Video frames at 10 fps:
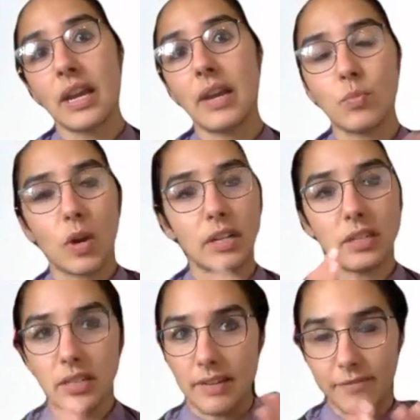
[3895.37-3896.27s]
and what
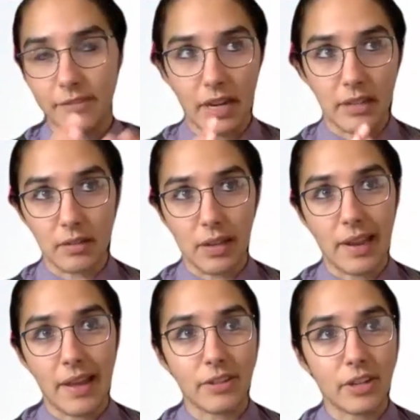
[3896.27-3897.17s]
different
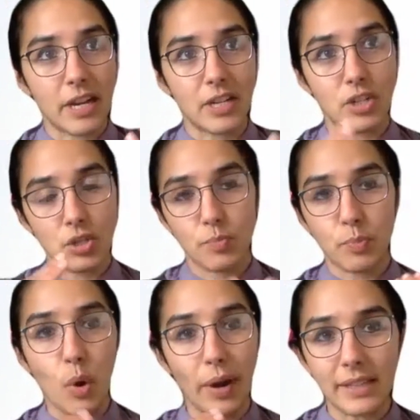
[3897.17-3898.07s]
leverage
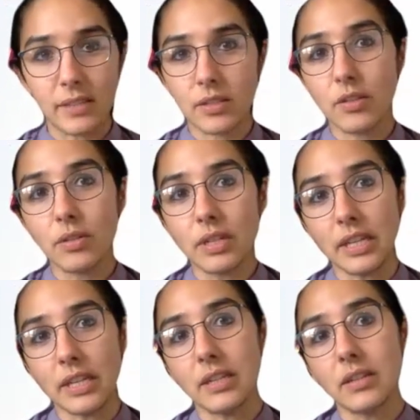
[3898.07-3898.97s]
points you
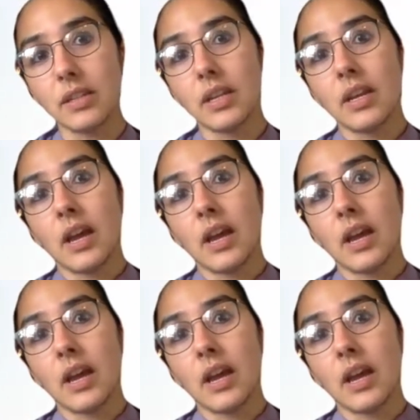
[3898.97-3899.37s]
need.